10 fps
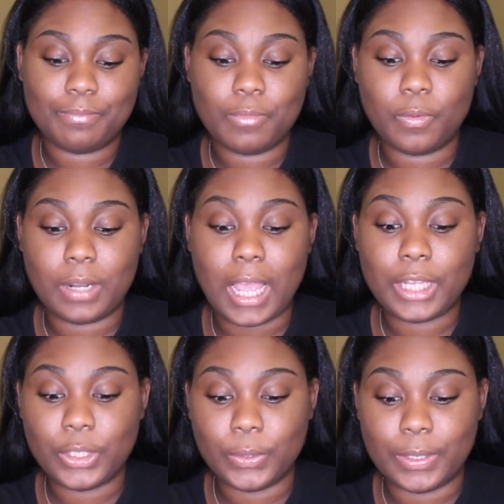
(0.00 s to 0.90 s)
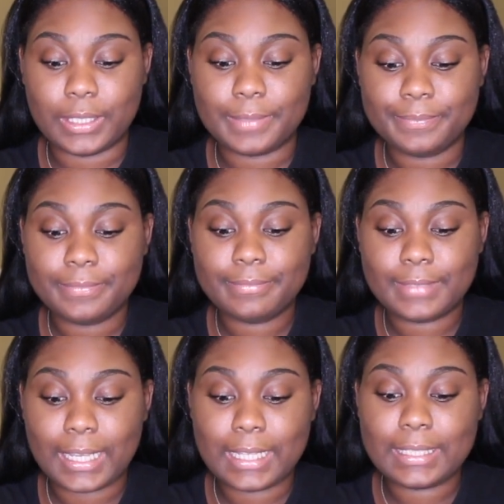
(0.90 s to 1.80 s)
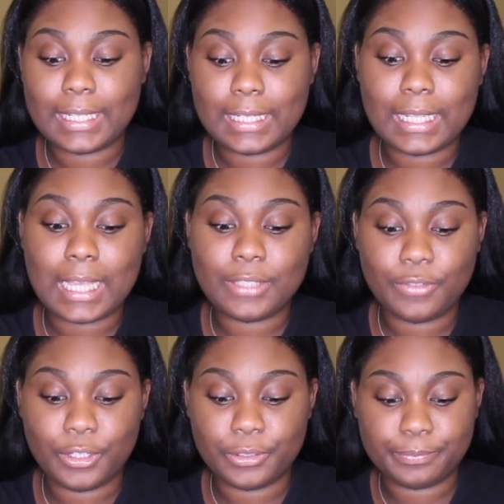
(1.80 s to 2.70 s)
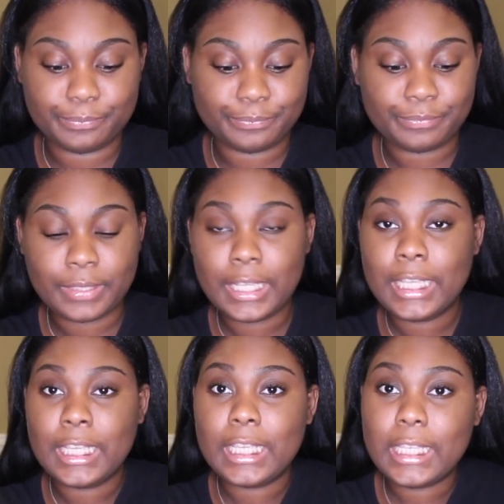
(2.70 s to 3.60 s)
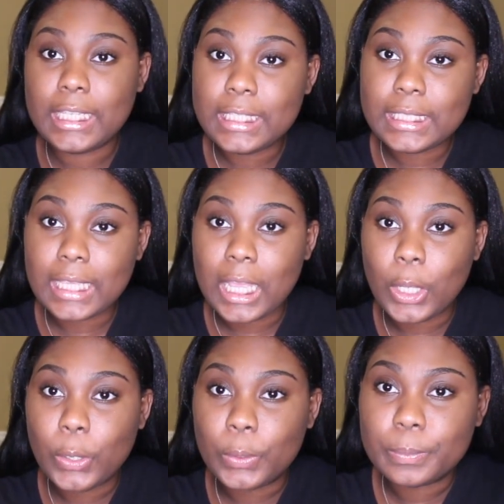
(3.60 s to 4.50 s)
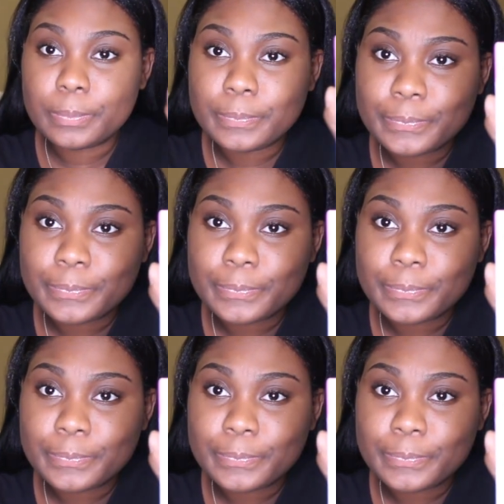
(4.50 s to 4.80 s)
But what I do is, like I said in the last video, easy at home.